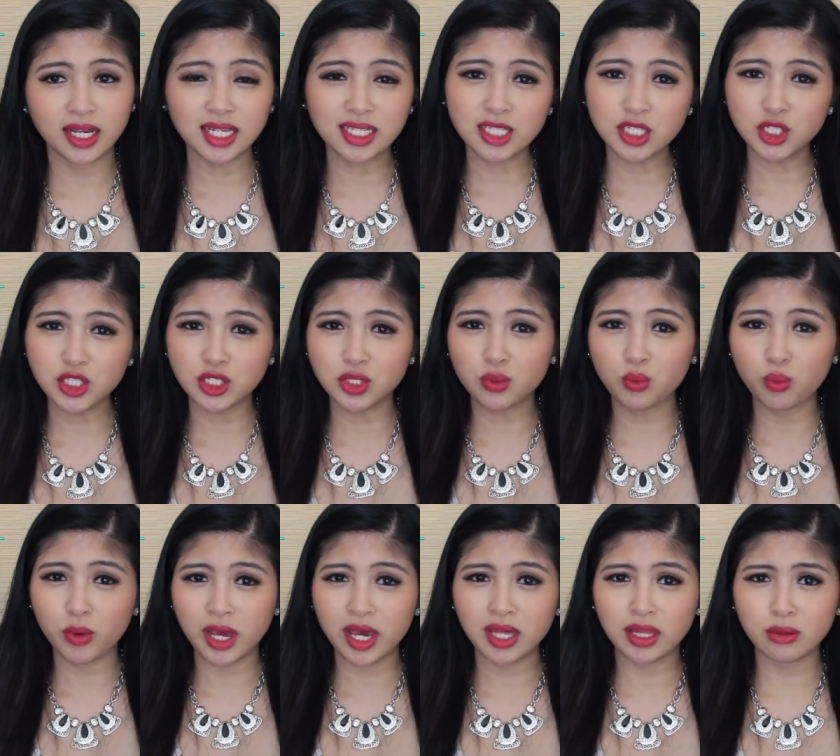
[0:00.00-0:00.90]
I guess it's just the
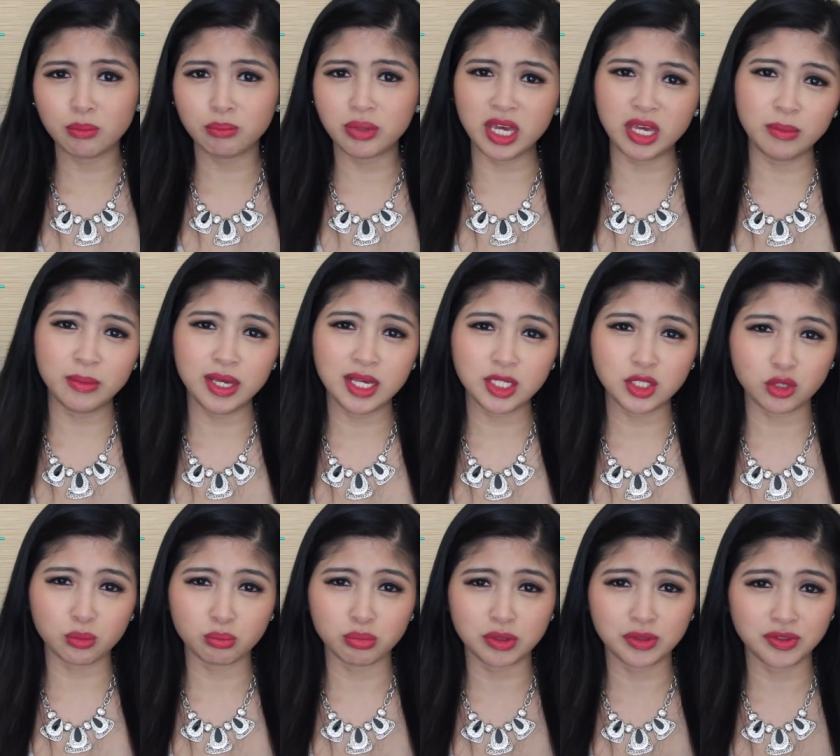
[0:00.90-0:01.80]
way the babies
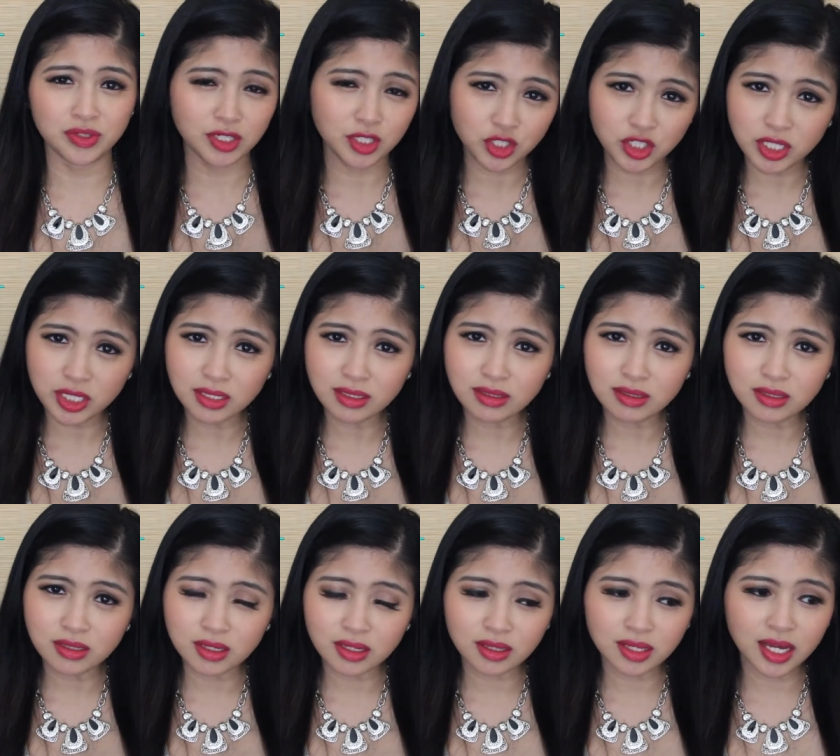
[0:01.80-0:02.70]
are
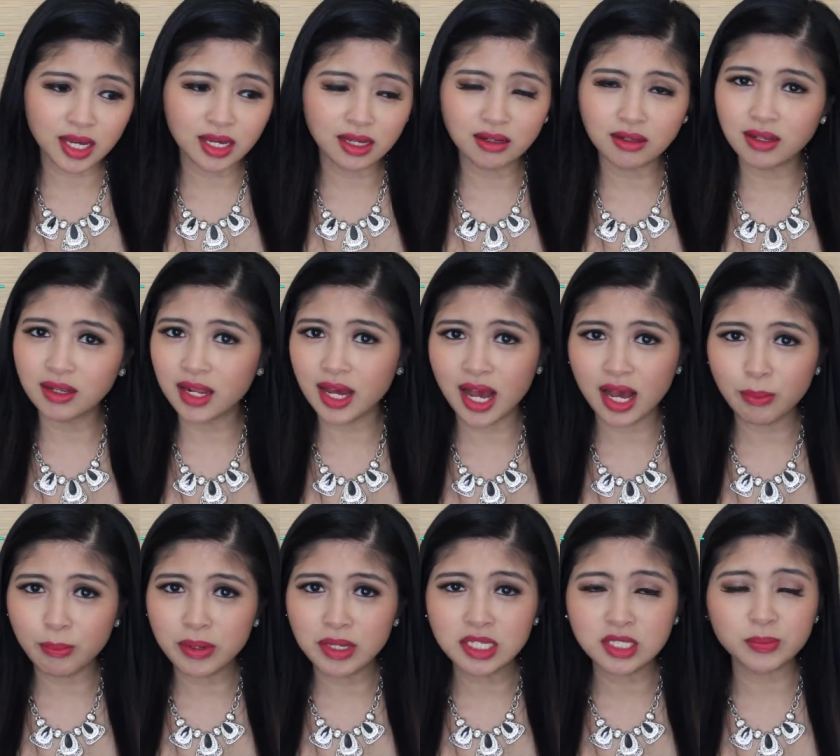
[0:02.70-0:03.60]
positioned that it
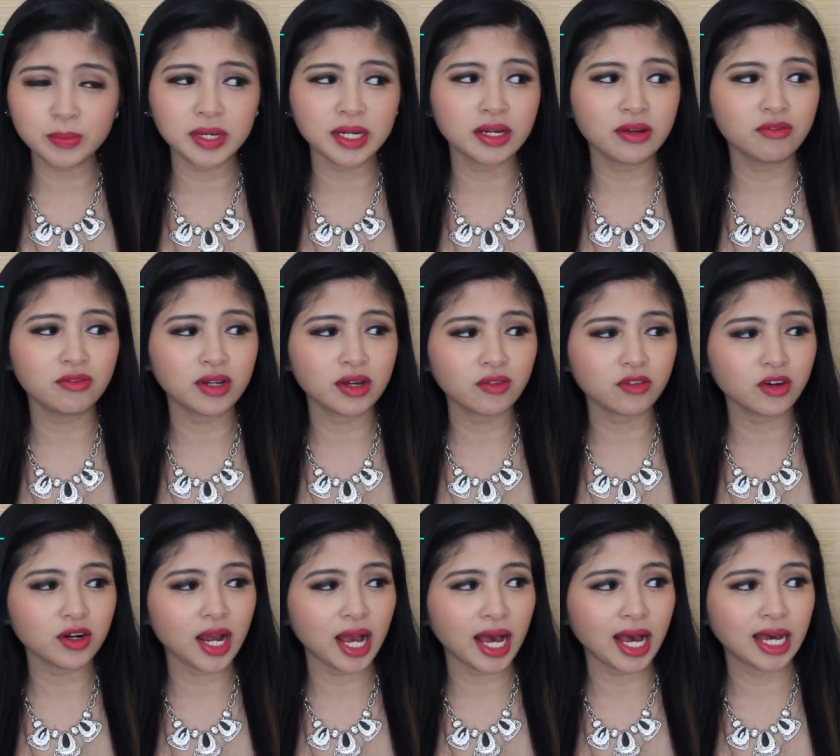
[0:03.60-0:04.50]
happens, but I've
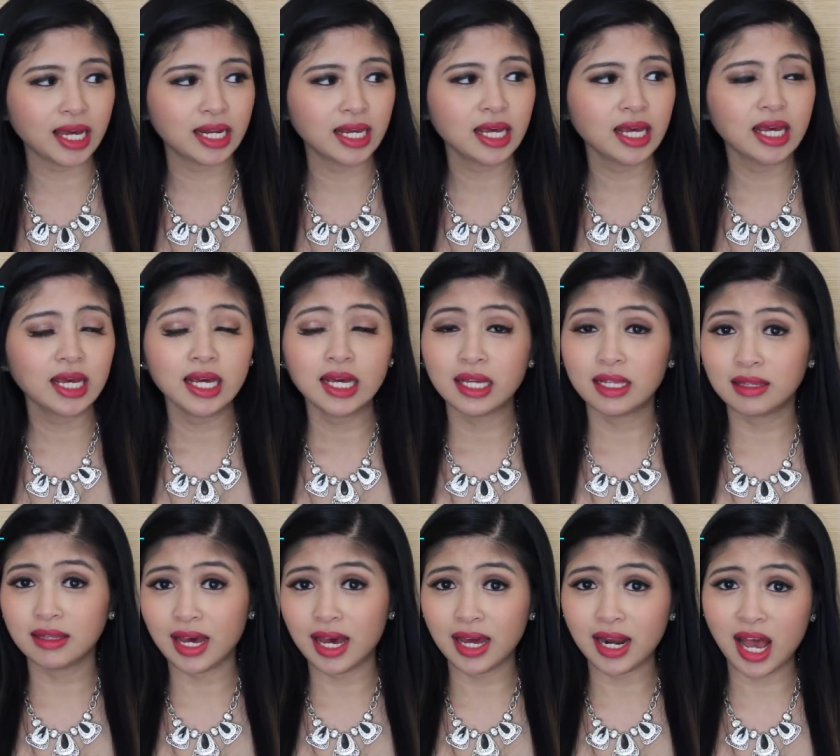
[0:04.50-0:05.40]
never had
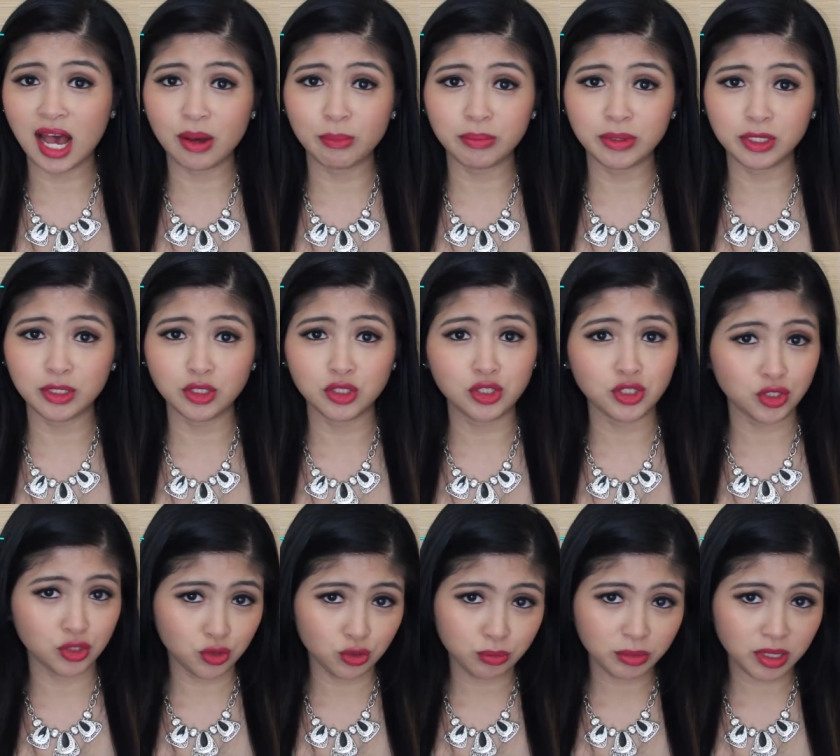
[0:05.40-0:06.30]
that happen
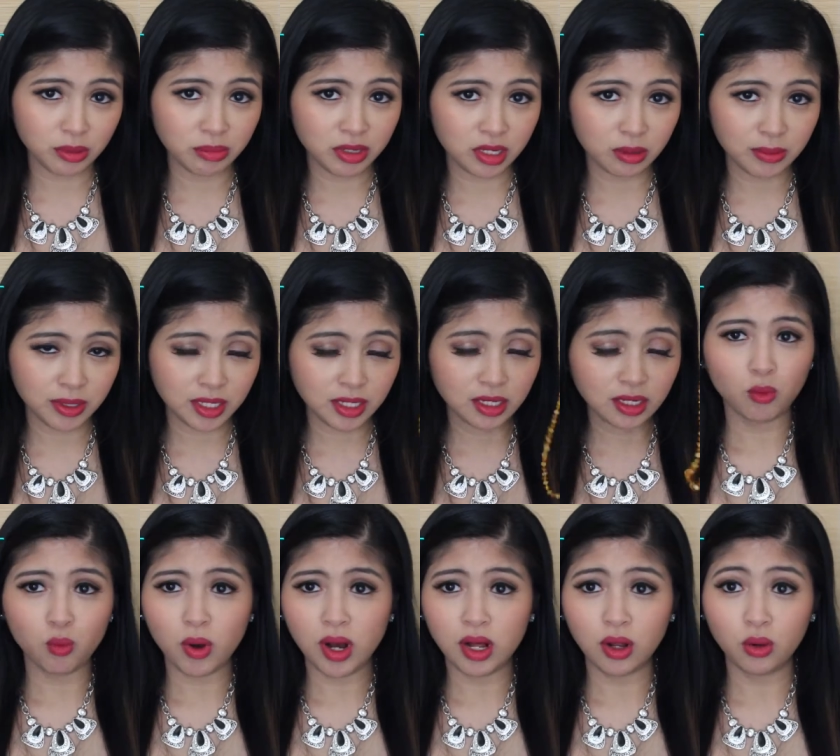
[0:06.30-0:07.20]
to my baby
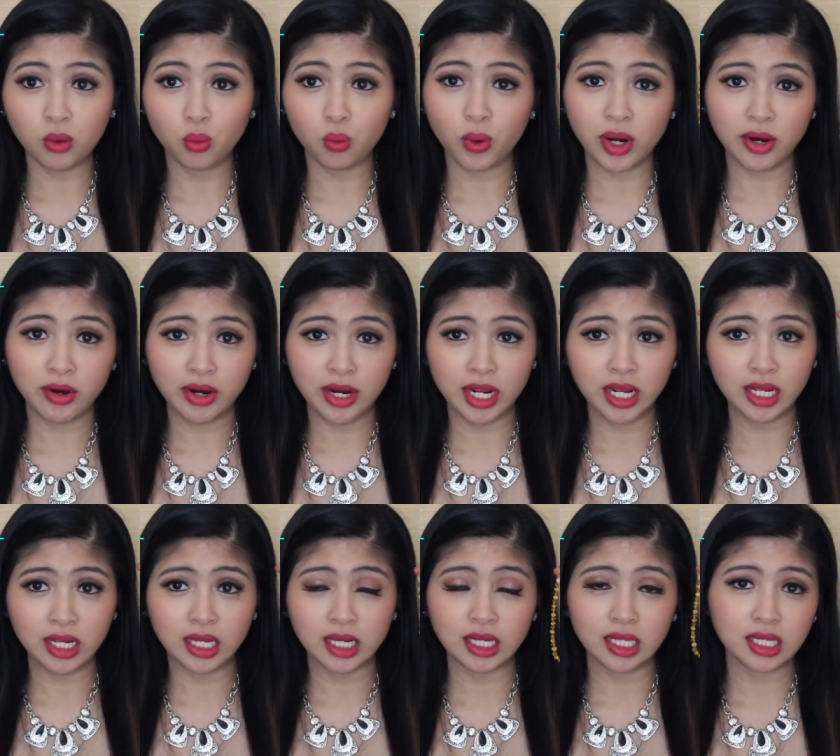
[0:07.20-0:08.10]
while
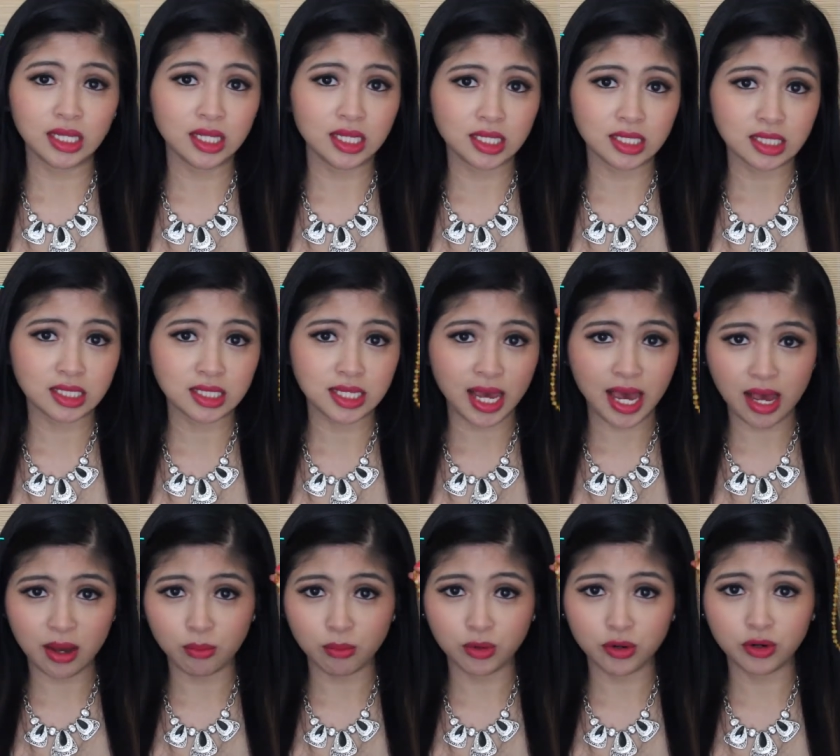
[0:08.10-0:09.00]
wearing this
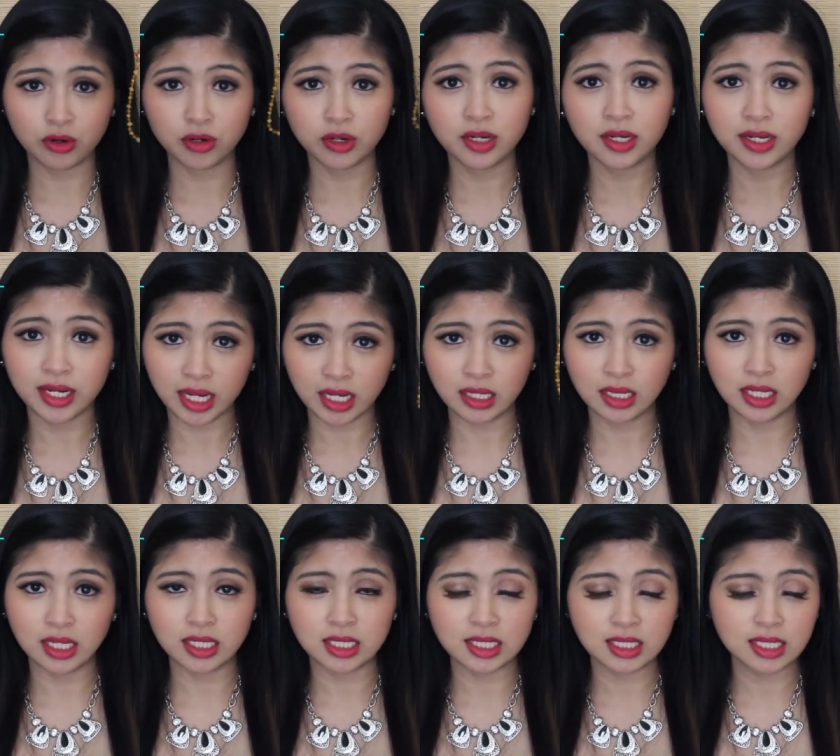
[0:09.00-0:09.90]
amber
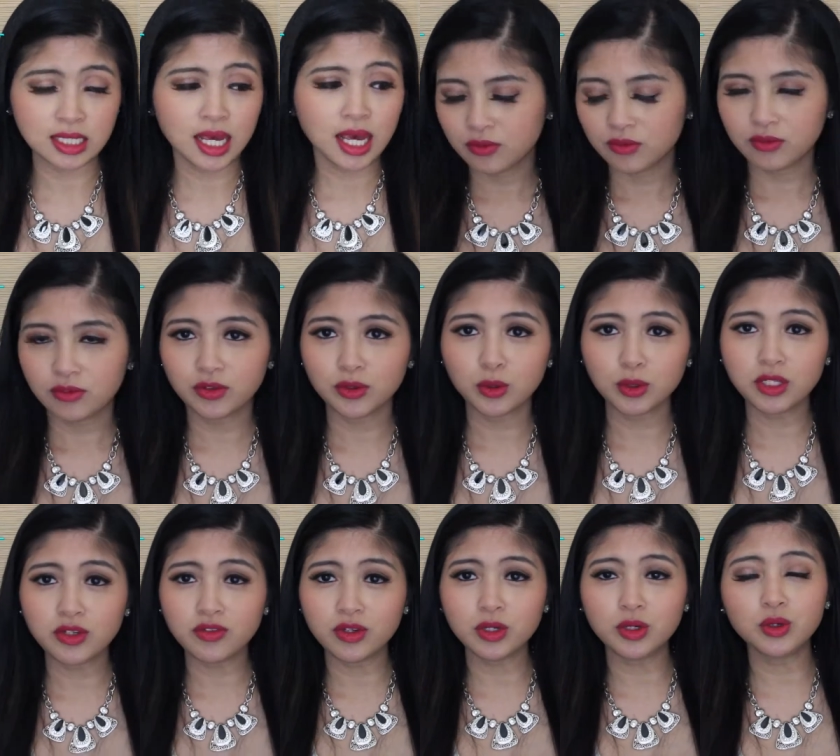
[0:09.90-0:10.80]
necklace. For
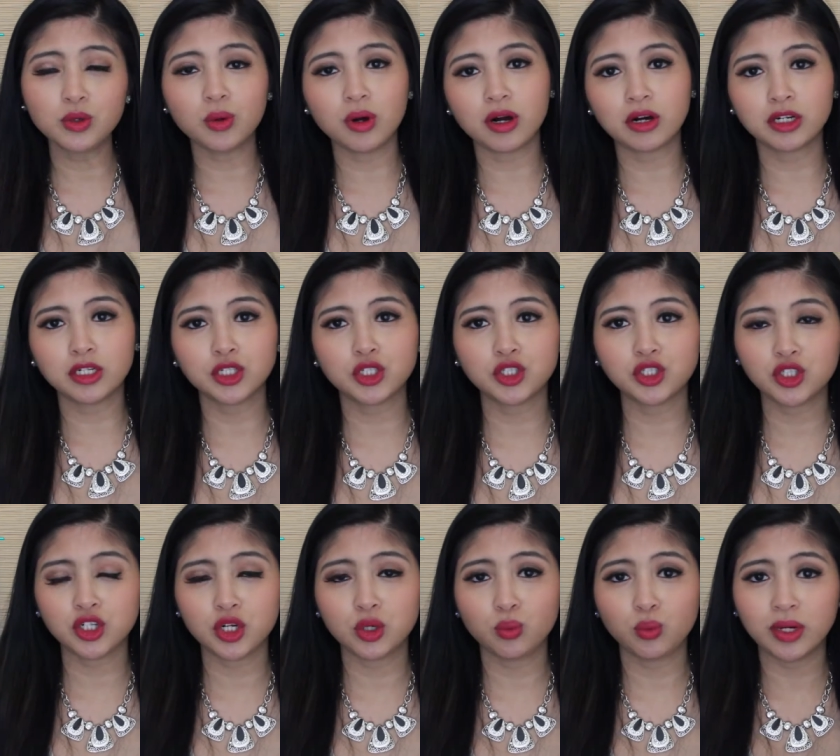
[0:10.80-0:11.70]
those of you who aren't
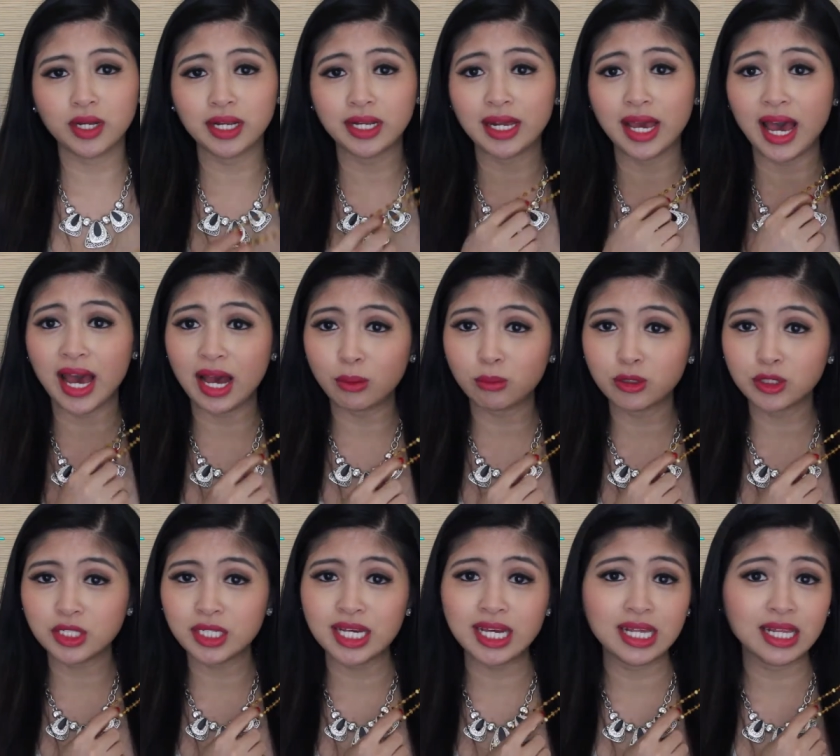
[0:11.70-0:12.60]
sure what an
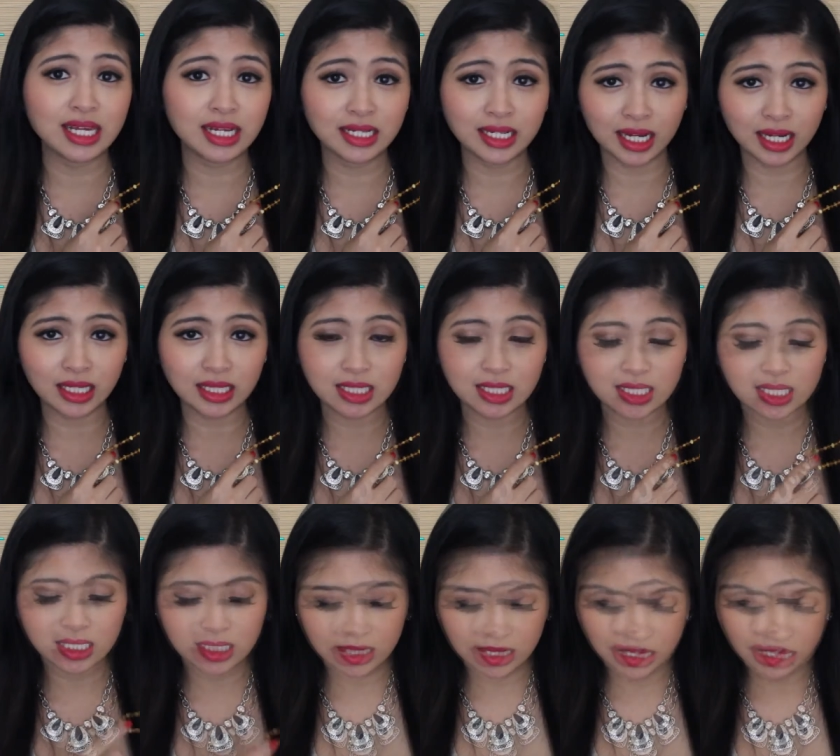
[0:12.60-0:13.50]
amber teething necklace
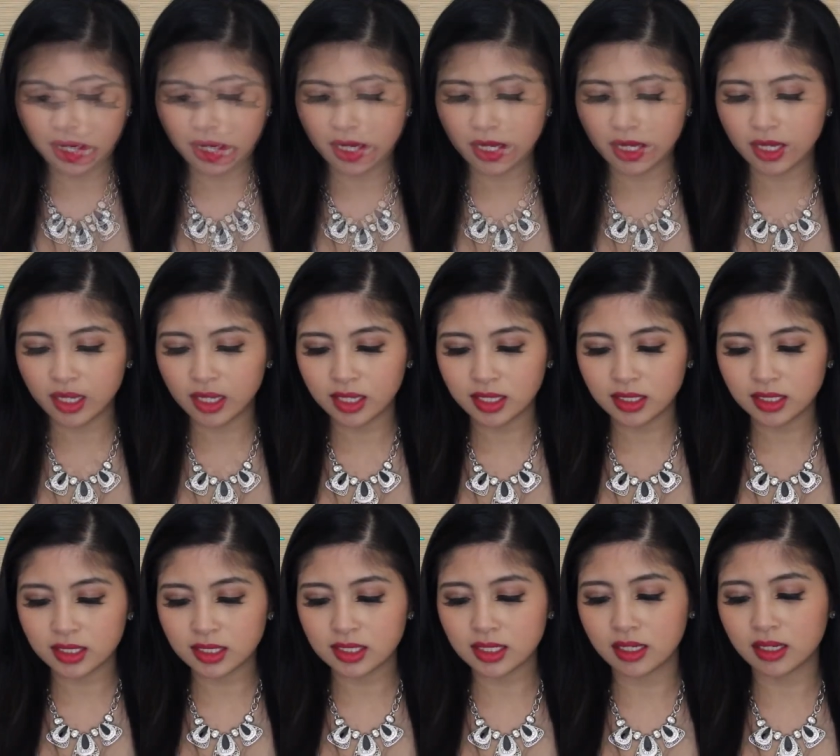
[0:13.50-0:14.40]
is, it
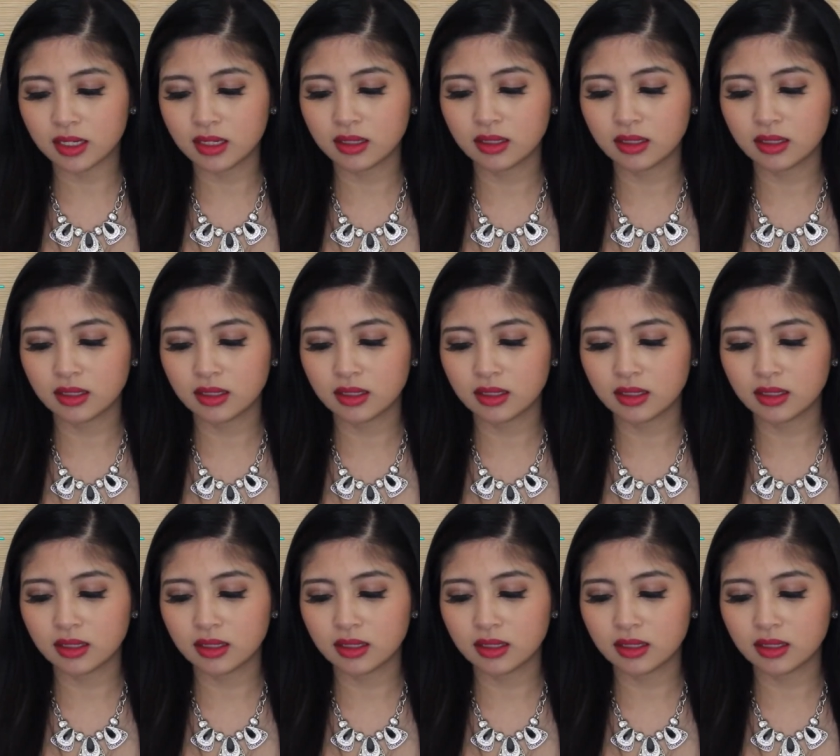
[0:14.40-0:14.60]
is